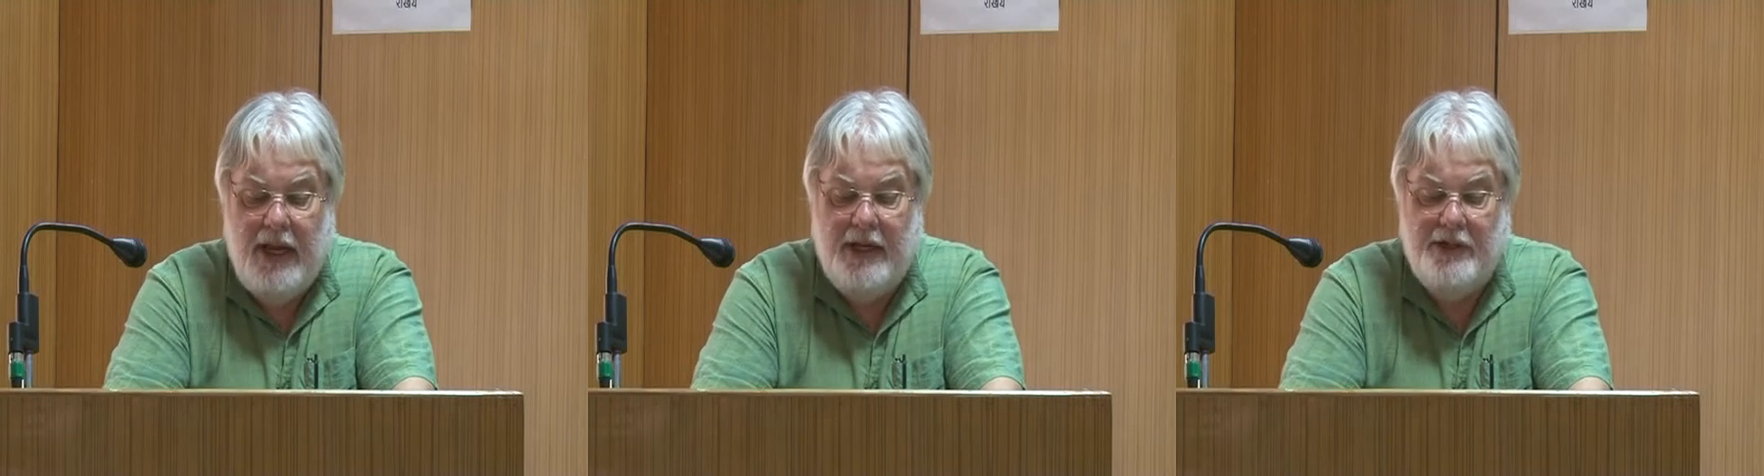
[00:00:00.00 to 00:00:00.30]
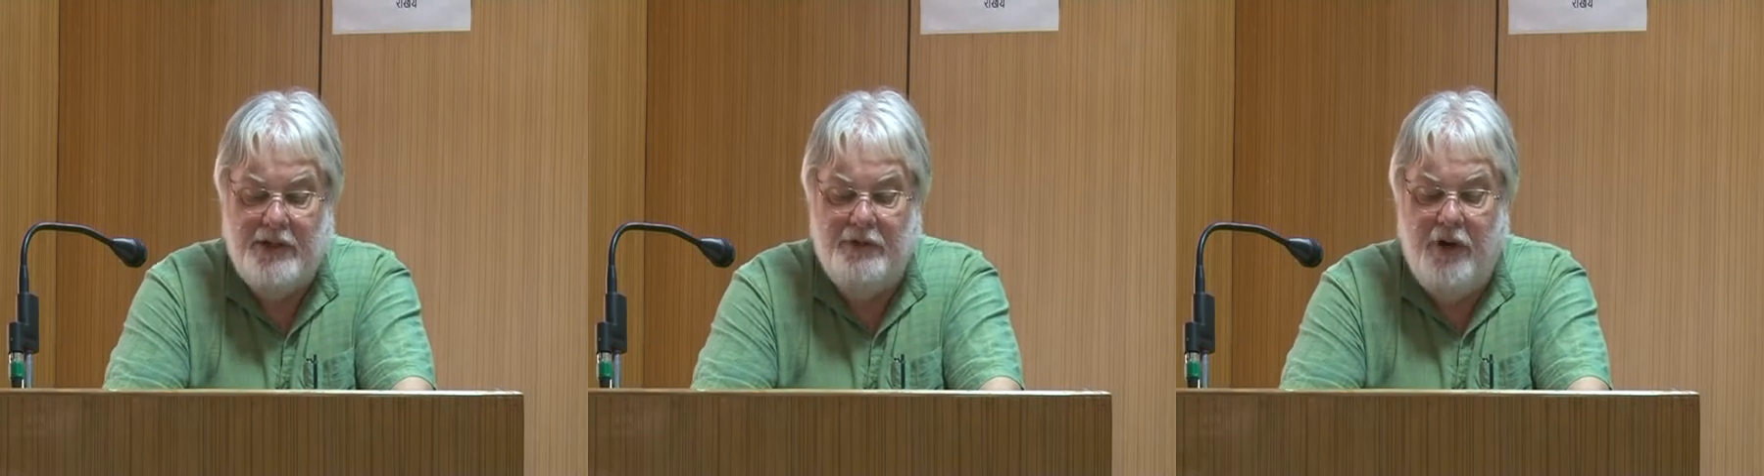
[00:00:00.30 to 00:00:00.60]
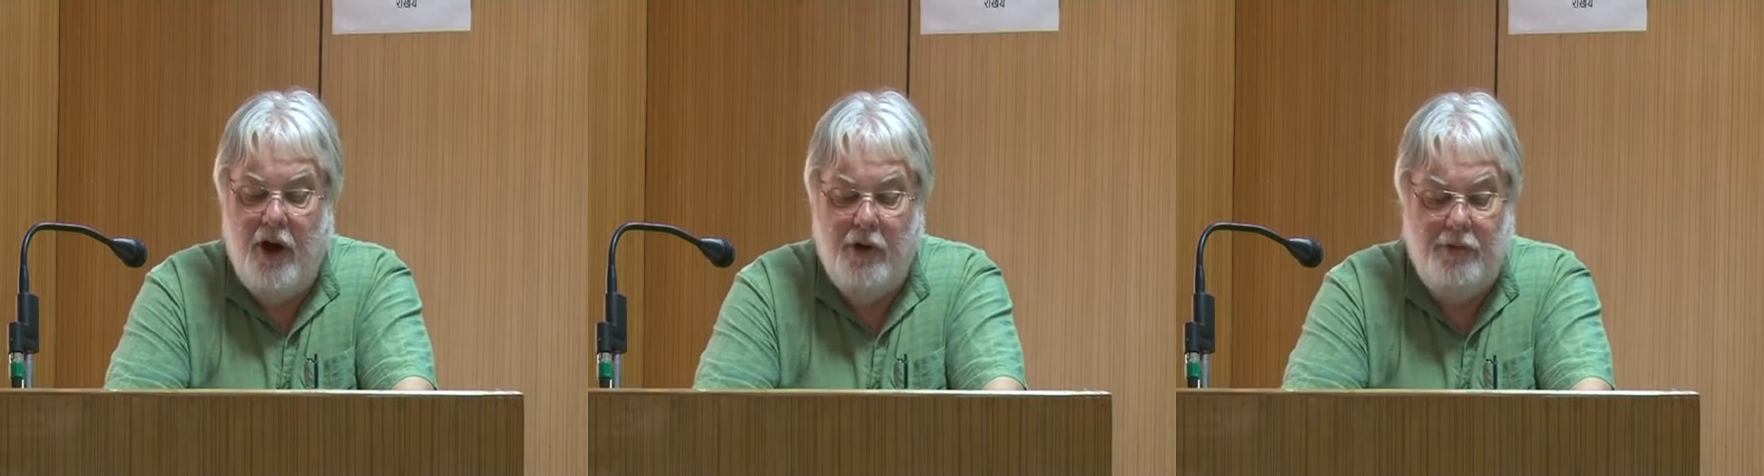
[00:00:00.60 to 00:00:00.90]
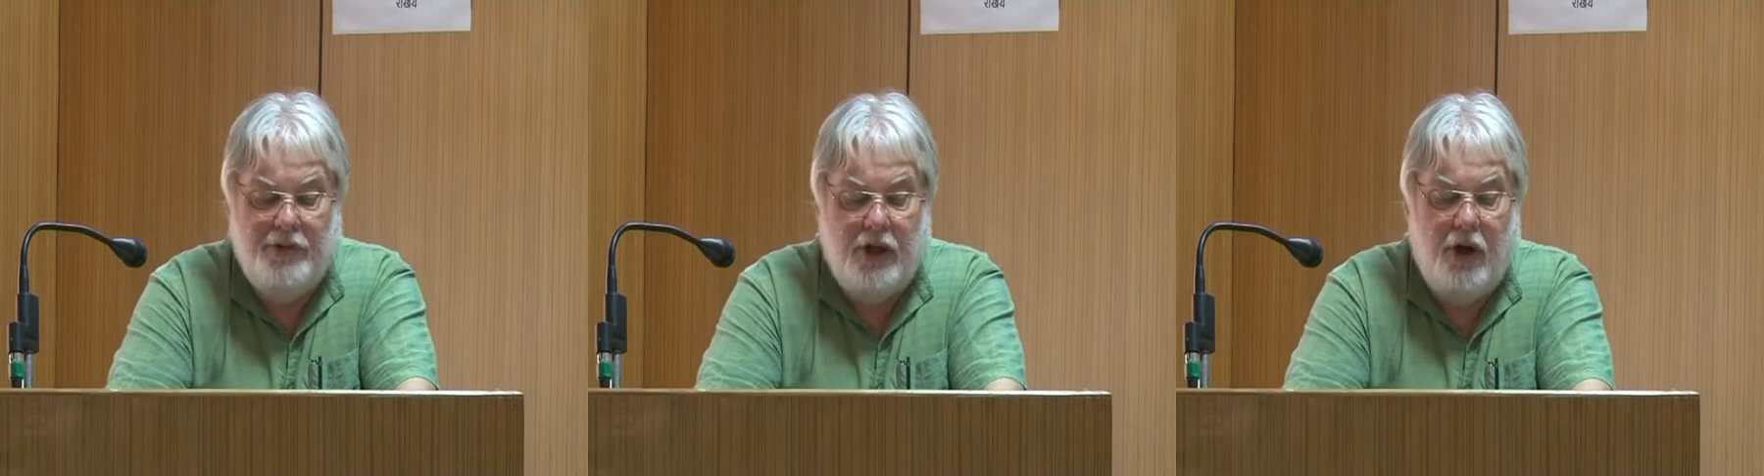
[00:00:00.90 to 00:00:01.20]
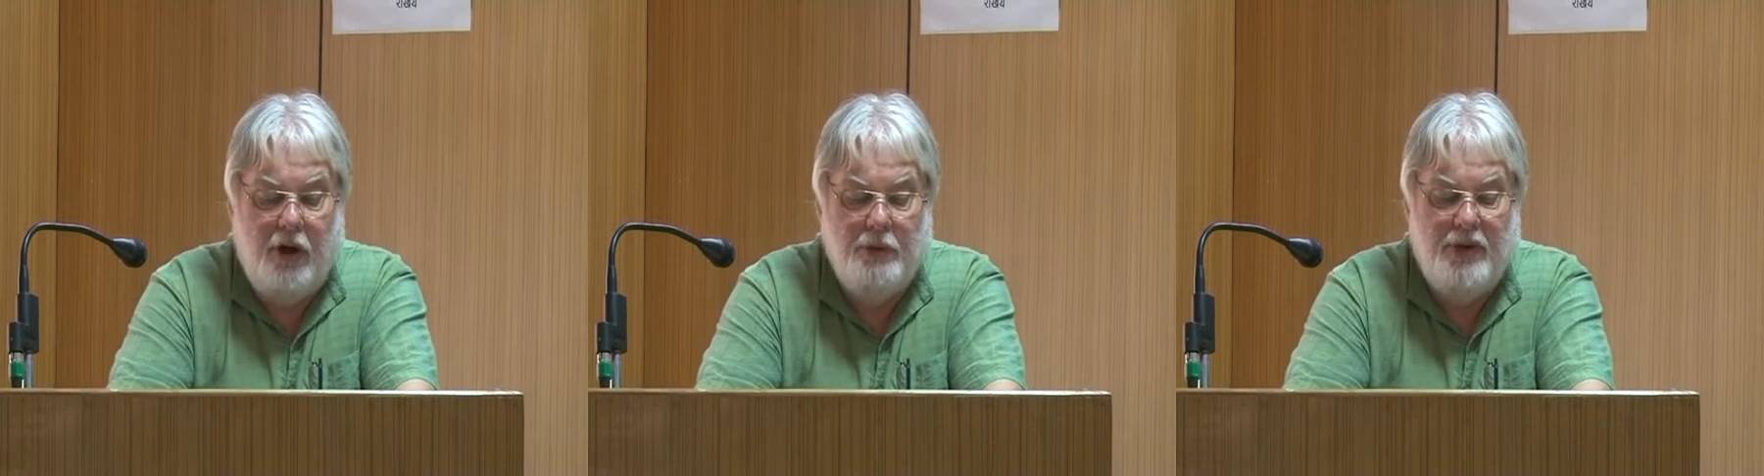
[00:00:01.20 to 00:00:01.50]
It has evolved
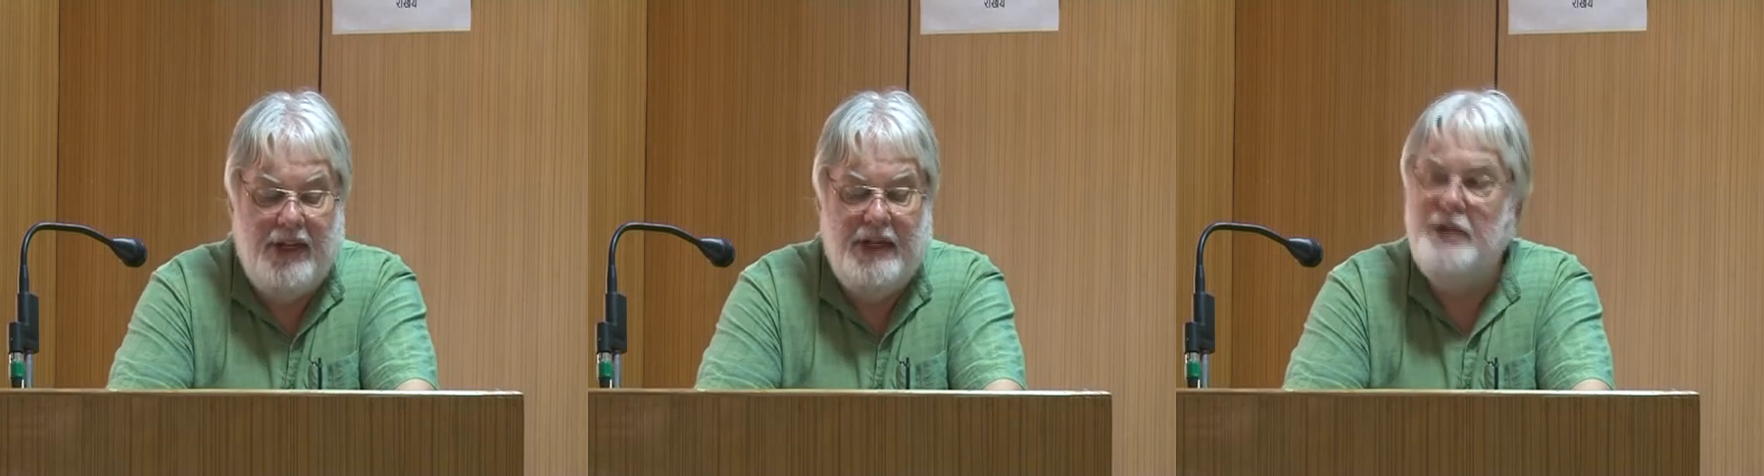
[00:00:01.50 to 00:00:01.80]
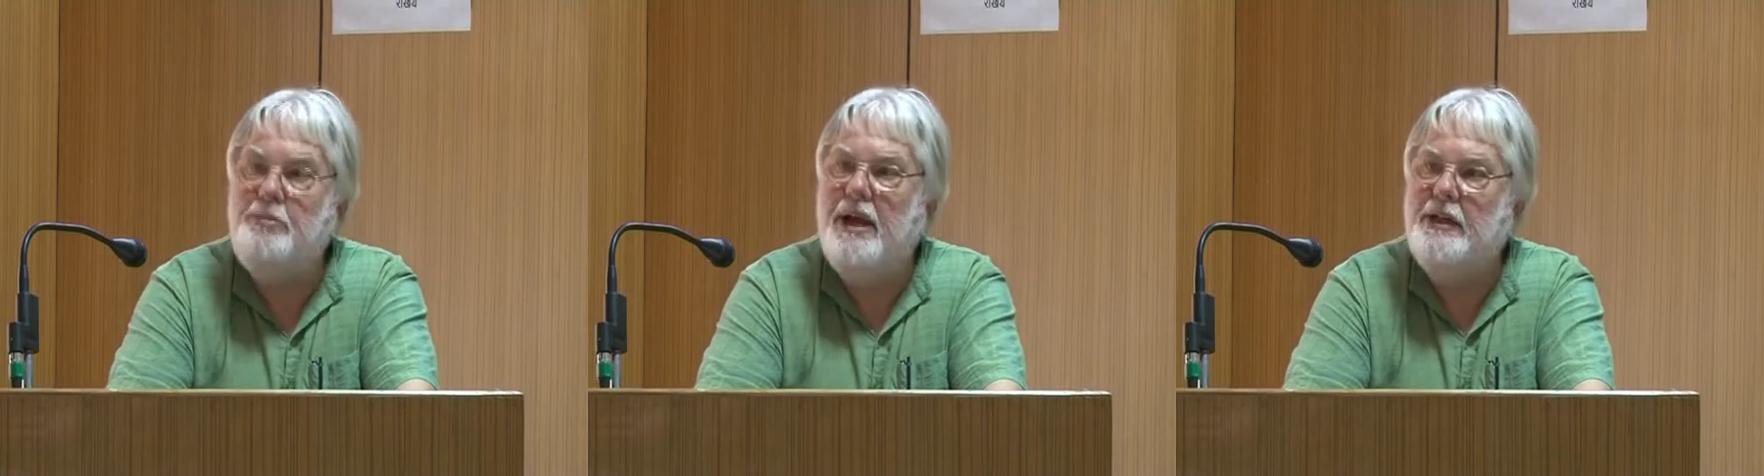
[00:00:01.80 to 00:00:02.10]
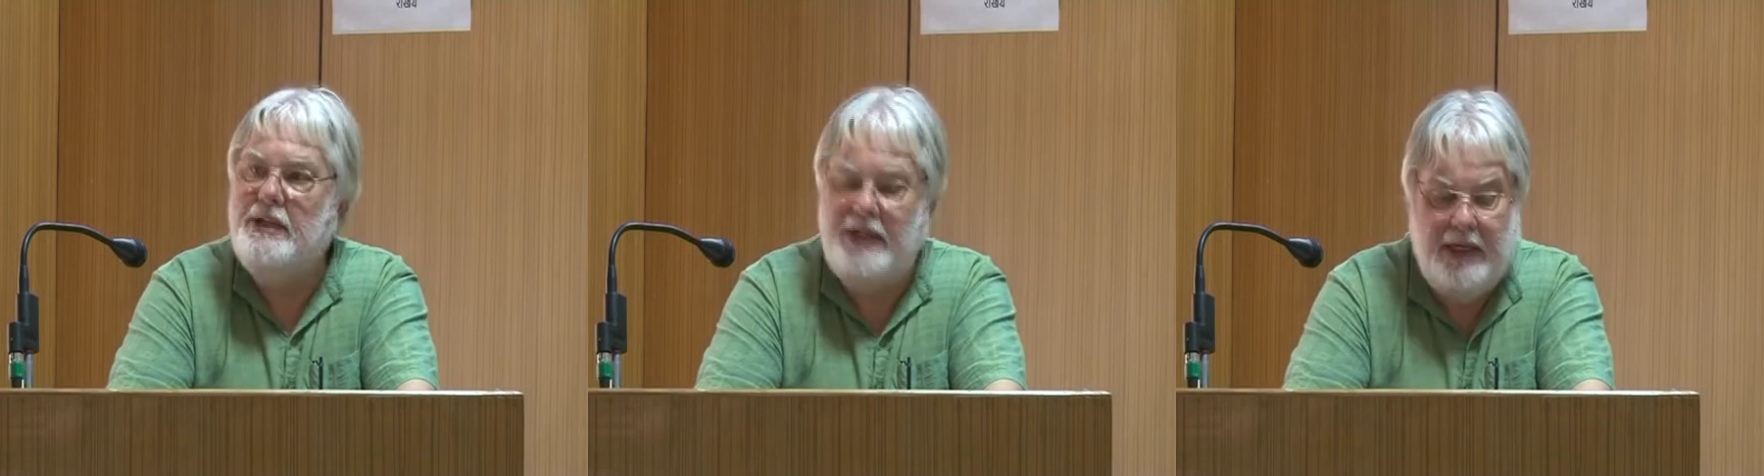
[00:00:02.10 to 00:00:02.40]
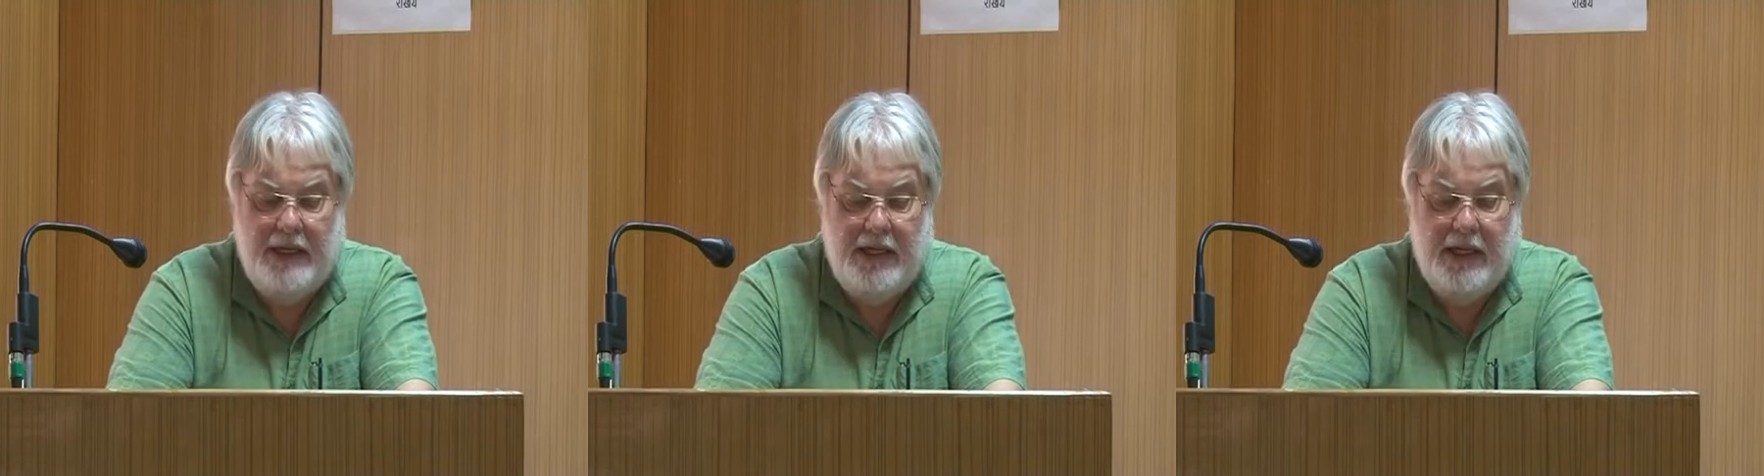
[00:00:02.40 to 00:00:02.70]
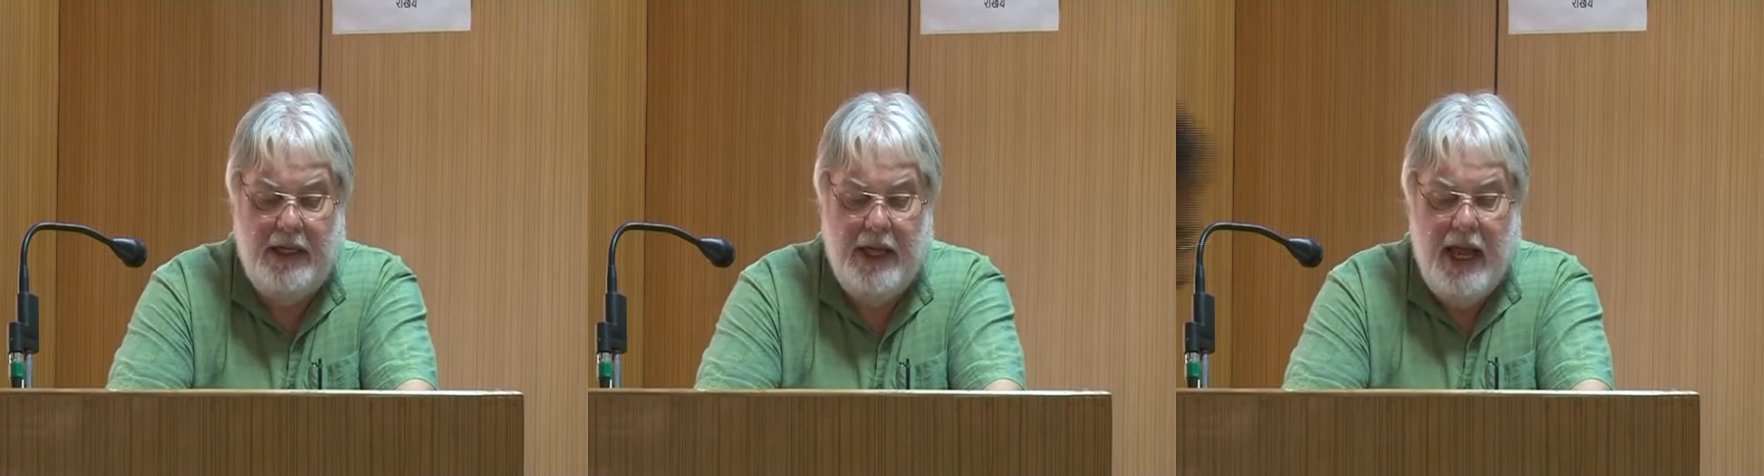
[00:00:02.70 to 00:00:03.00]
along with independent
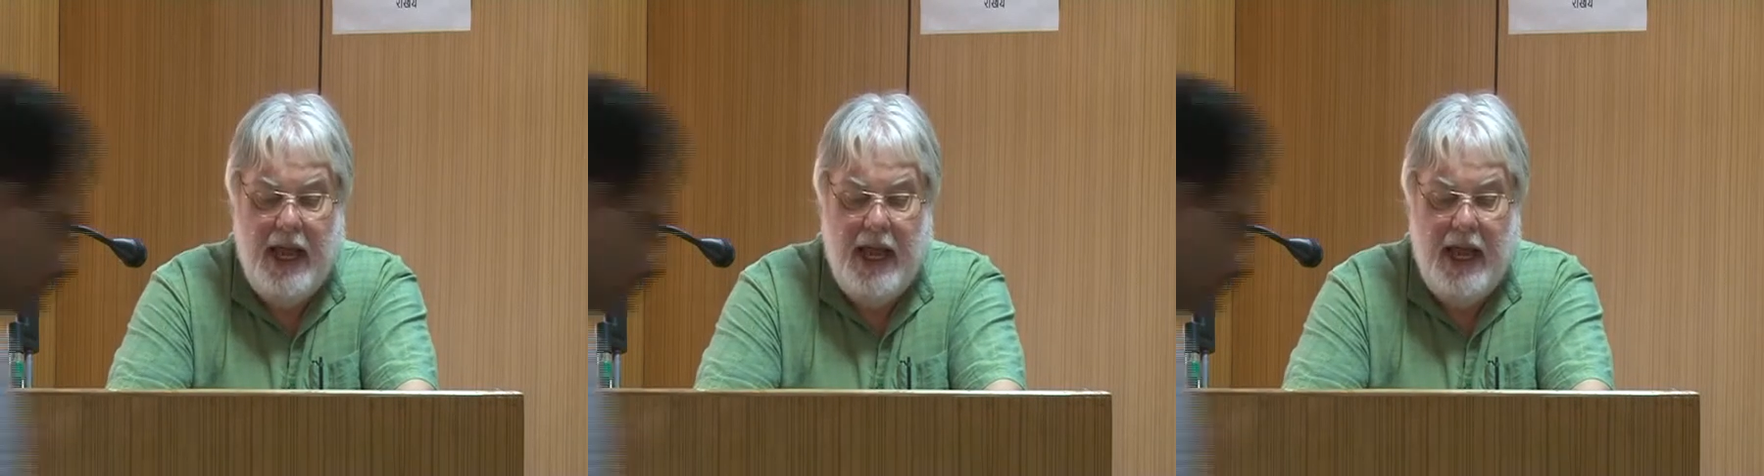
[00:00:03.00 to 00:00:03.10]
India